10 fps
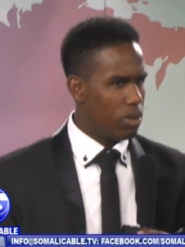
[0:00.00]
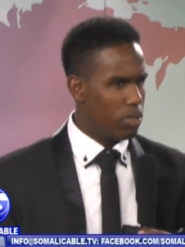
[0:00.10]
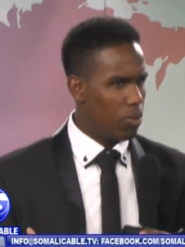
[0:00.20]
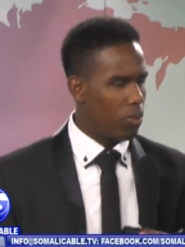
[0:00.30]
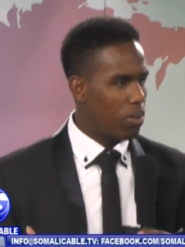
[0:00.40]

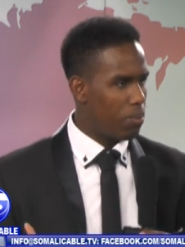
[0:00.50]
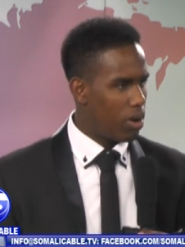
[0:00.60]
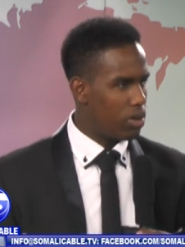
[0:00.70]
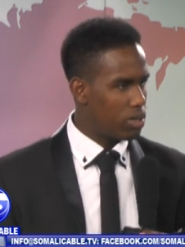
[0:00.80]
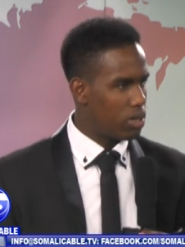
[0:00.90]
the one
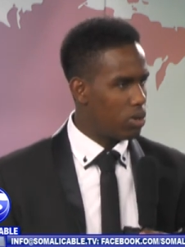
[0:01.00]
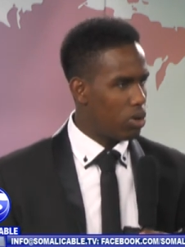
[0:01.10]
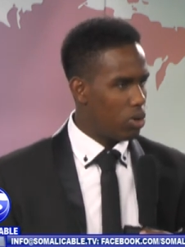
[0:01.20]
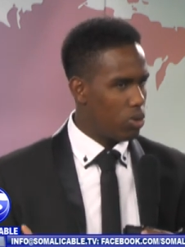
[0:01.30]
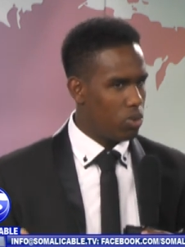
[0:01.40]
person
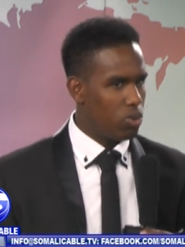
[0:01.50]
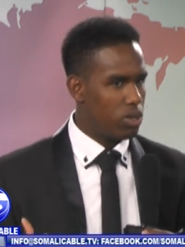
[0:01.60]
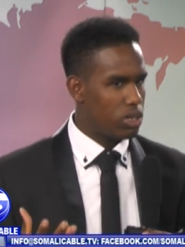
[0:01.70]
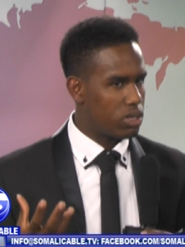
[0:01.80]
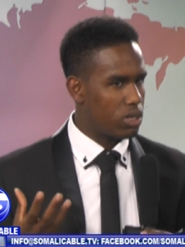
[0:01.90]
who
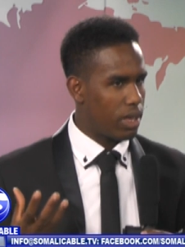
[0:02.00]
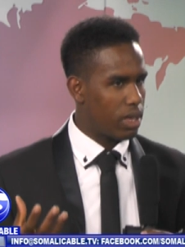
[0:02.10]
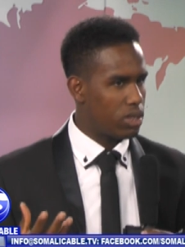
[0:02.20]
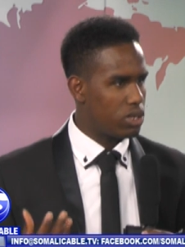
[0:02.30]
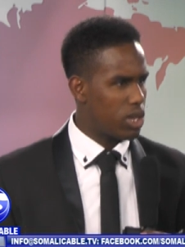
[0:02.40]
is
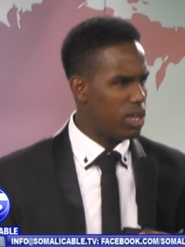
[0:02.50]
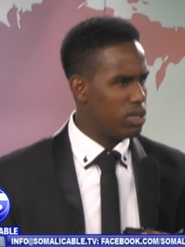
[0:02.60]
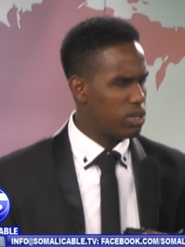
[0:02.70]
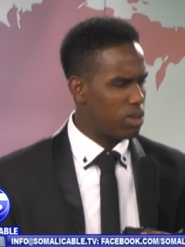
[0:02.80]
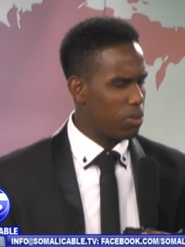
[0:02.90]
like the
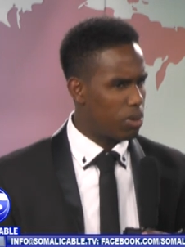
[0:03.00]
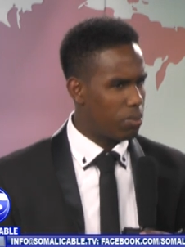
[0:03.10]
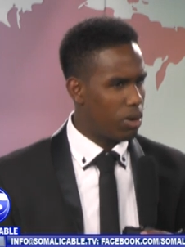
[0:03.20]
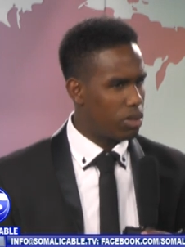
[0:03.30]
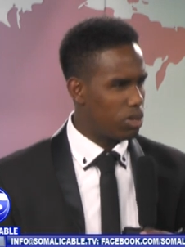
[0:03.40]
change, the one
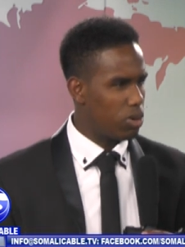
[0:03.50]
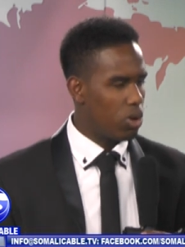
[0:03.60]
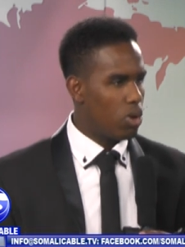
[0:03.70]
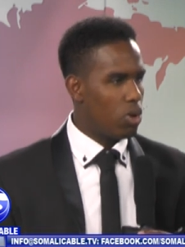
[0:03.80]
person